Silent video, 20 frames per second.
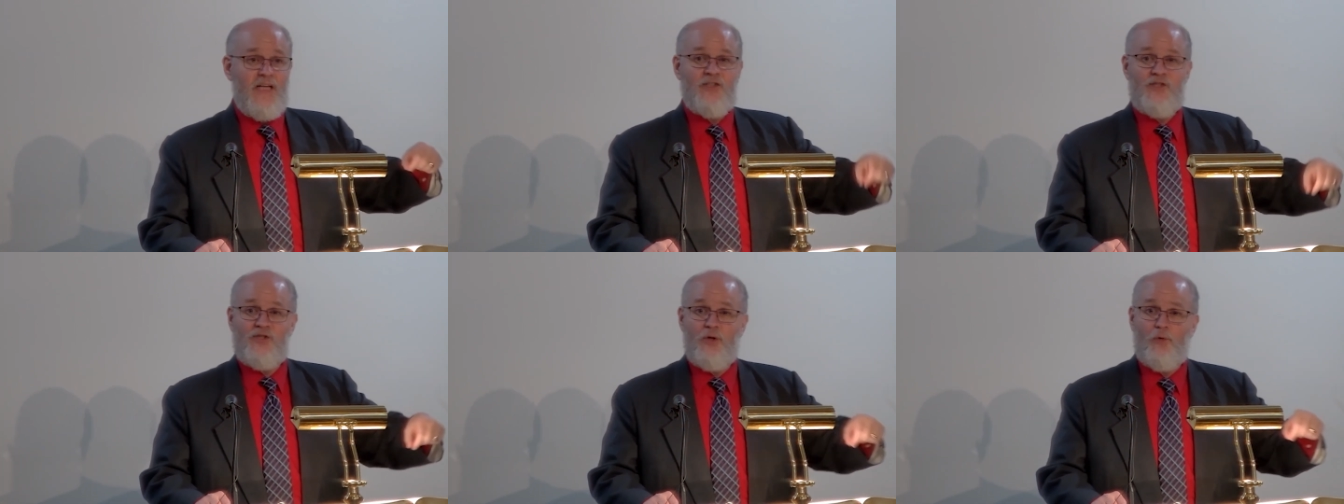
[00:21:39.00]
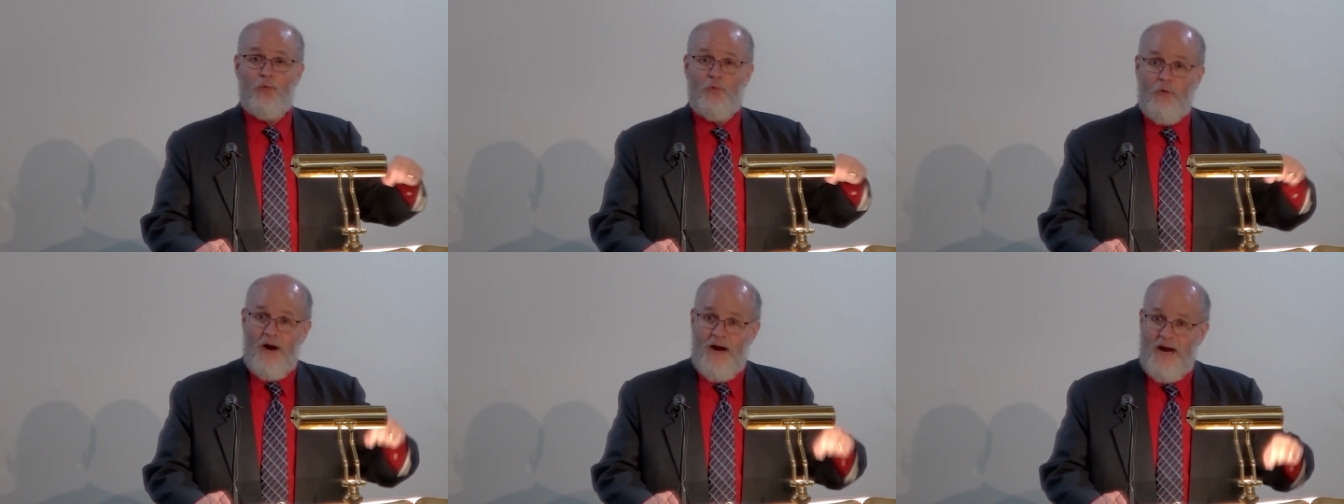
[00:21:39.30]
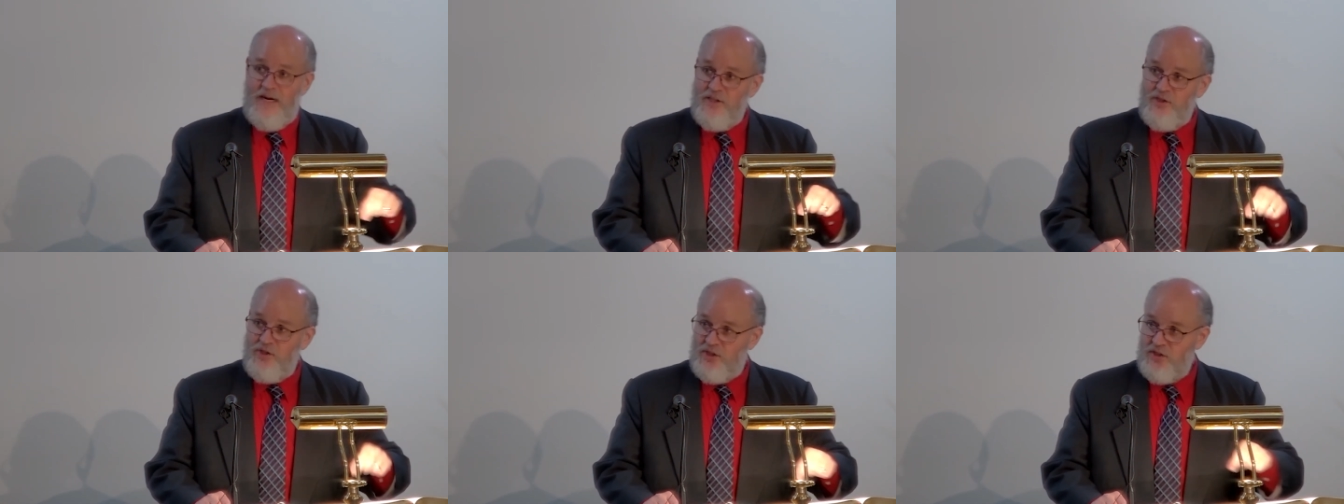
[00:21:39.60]
is the
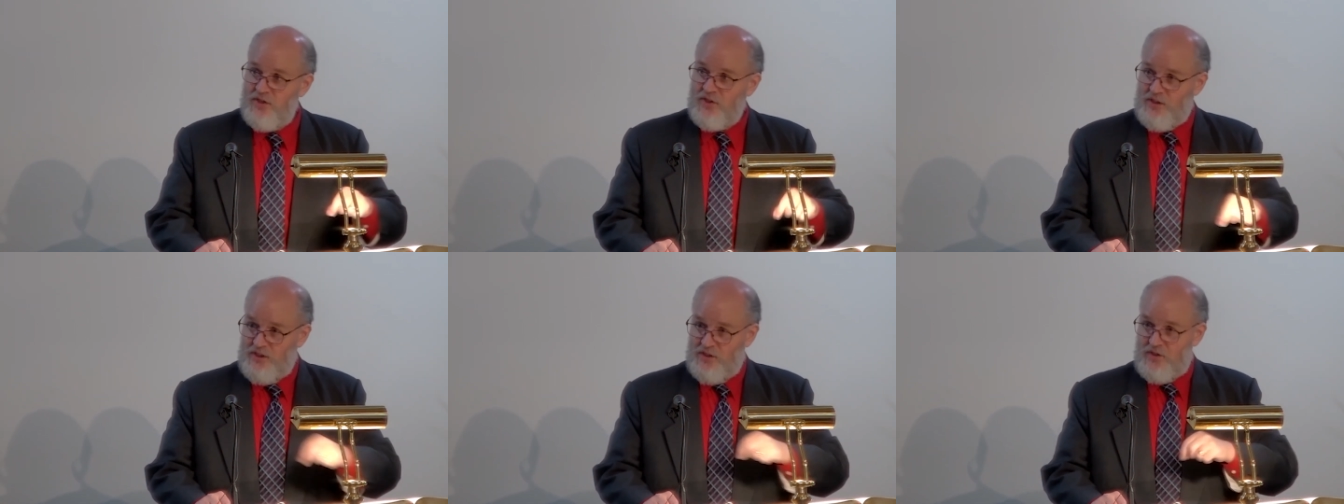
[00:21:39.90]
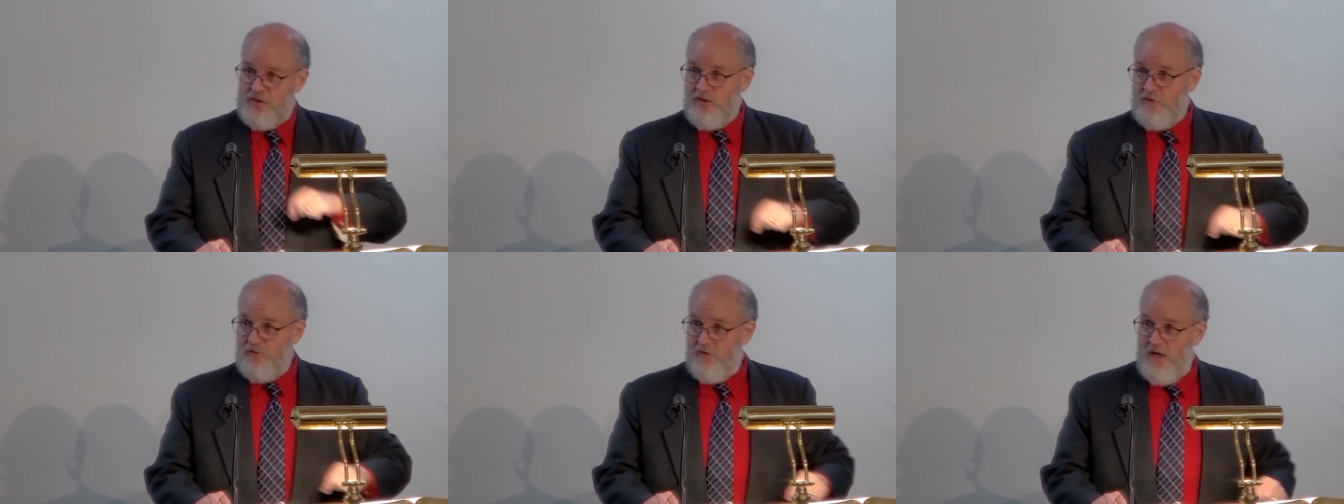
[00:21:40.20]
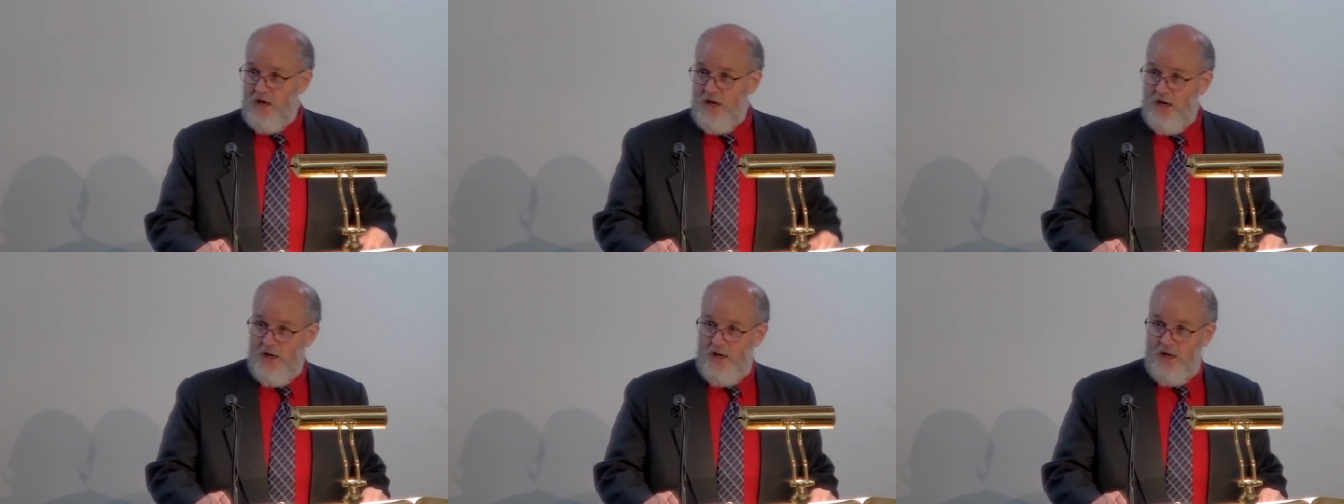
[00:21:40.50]
righteousness
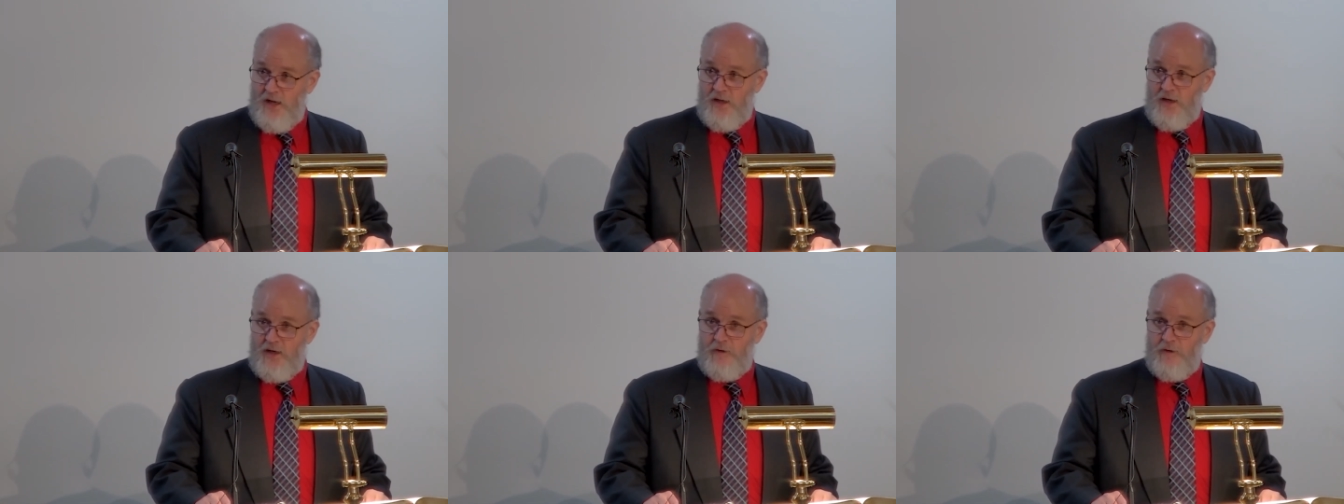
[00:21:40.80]
of God